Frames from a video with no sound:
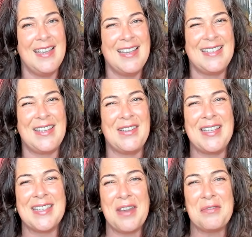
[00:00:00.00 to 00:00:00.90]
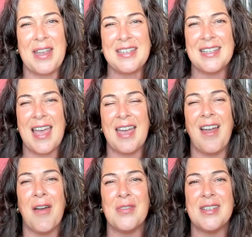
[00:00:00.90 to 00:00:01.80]
So let's get right to that
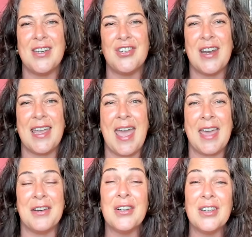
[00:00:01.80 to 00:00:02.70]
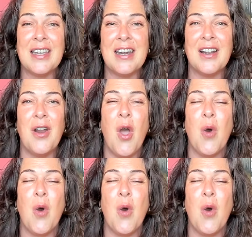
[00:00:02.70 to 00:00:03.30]
conversation I had earlier